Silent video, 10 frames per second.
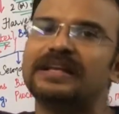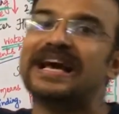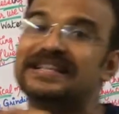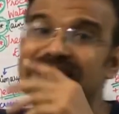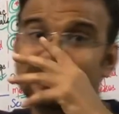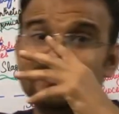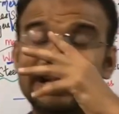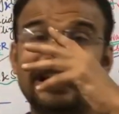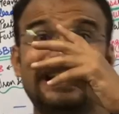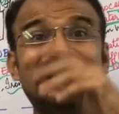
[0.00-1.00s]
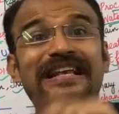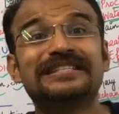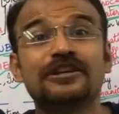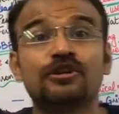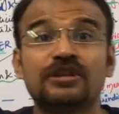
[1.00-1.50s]
gases which are
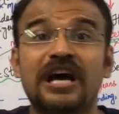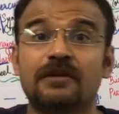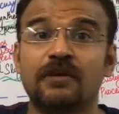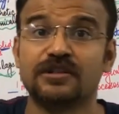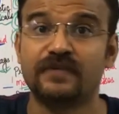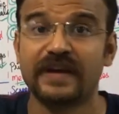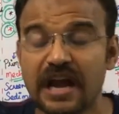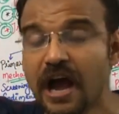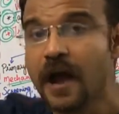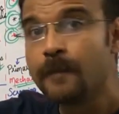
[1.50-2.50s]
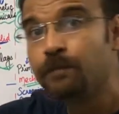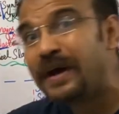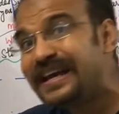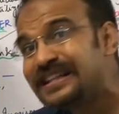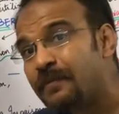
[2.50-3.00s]
released into the atmosphere
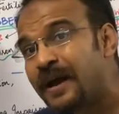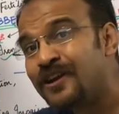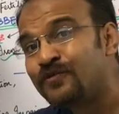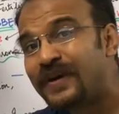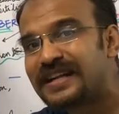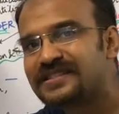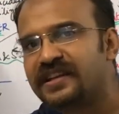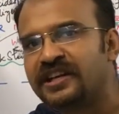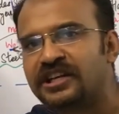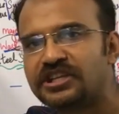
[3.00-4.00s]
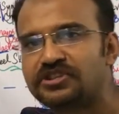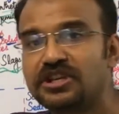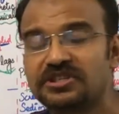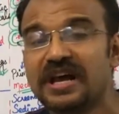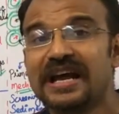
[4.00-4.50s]
by the manufacturing
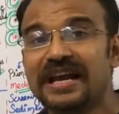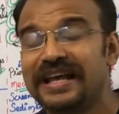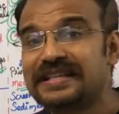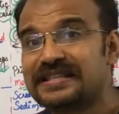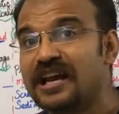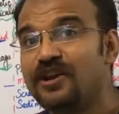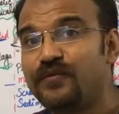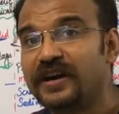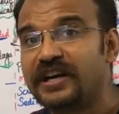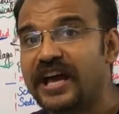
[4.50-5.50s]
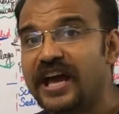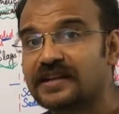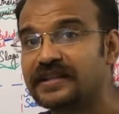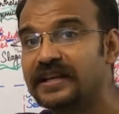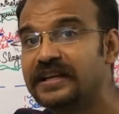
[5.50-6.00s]
industries like sulfur
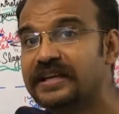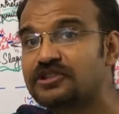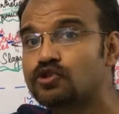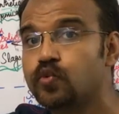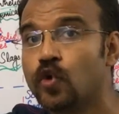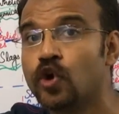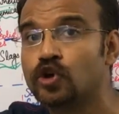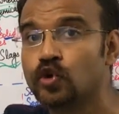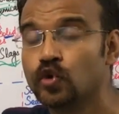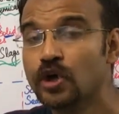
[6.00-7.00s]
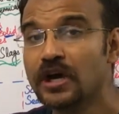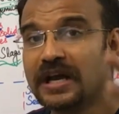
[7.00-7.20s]
dioxide, SO2,